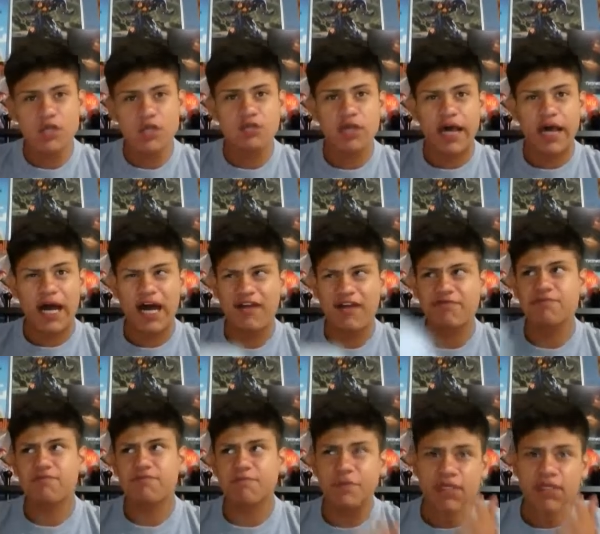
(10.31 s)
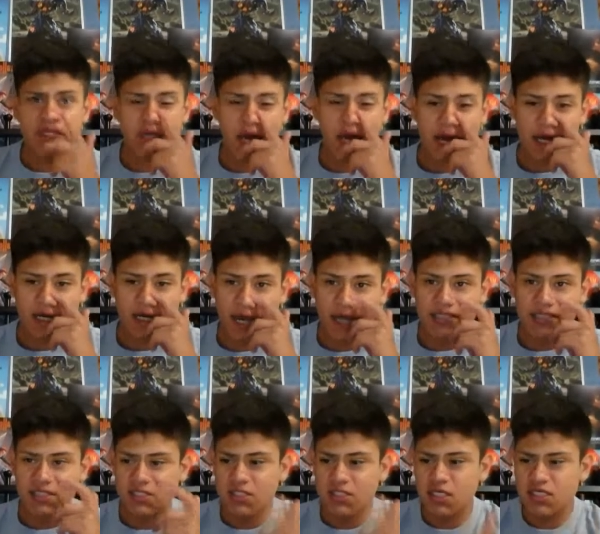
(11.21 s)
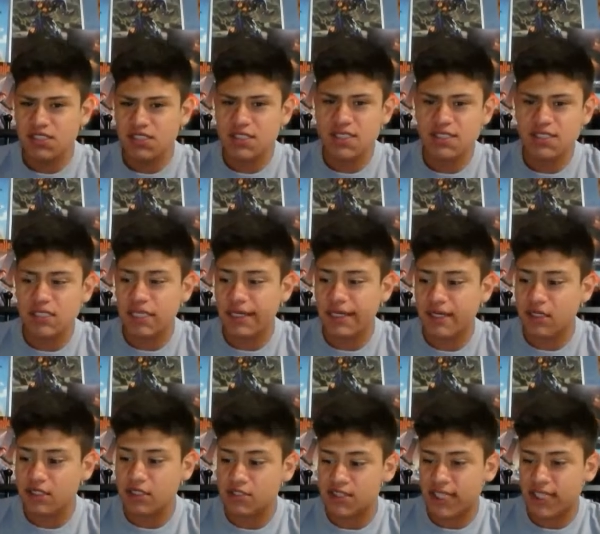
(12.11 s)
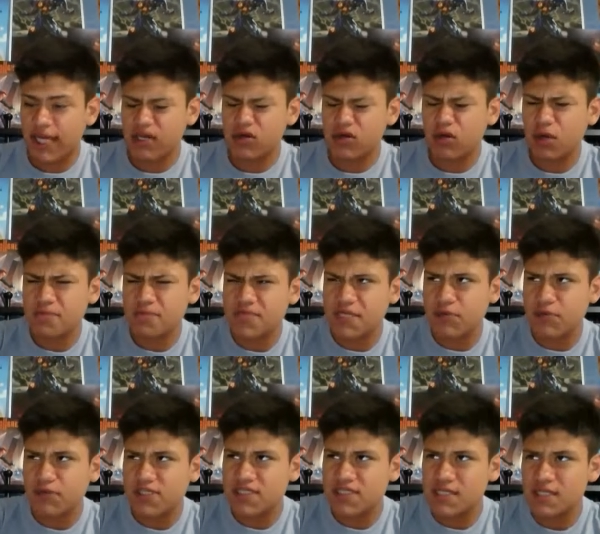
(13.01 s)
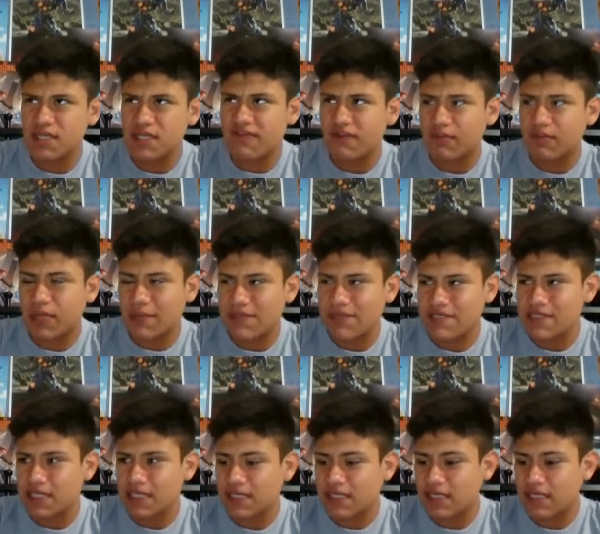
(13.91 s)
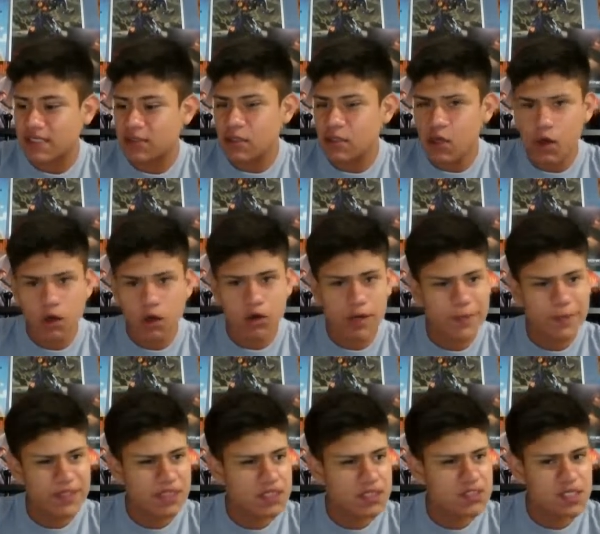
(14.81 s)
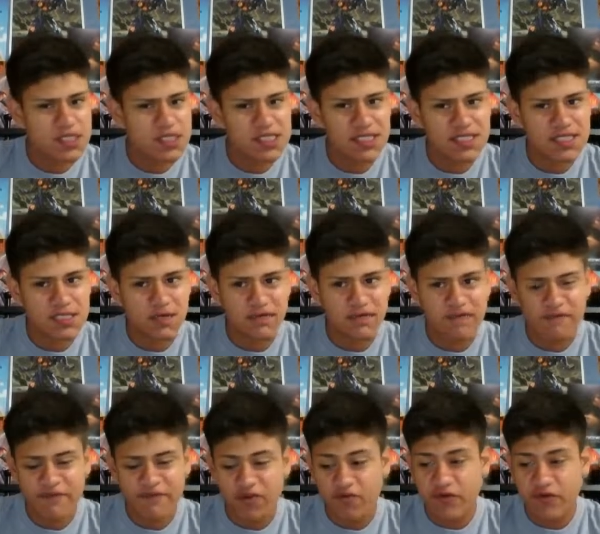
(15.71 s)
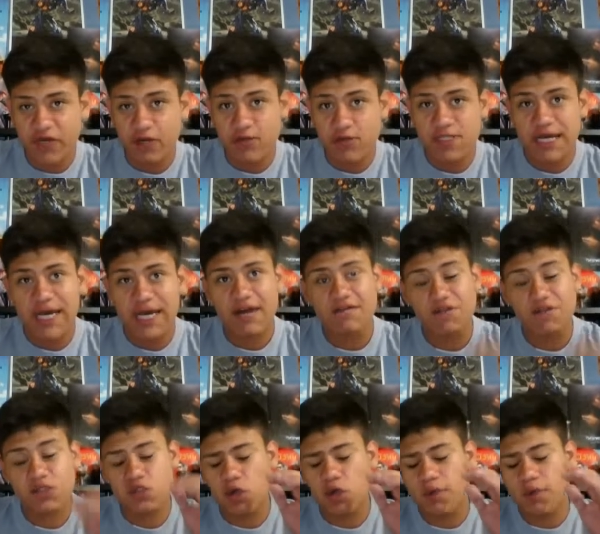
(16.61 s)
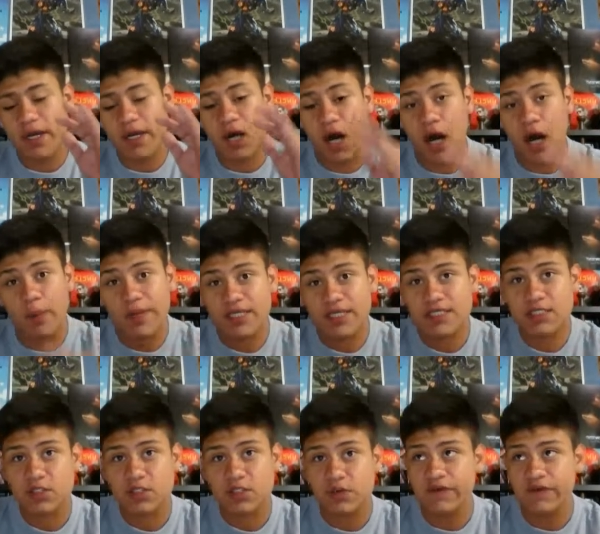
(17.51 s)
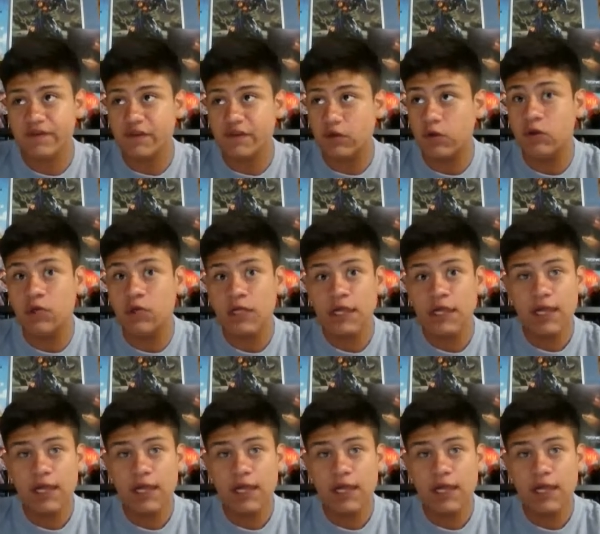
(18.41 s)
So yeah, I've been, I discussed this in a channel update recently, if I'm not mistaken, or I've been discussing this in a few videos that I have so many comics to review,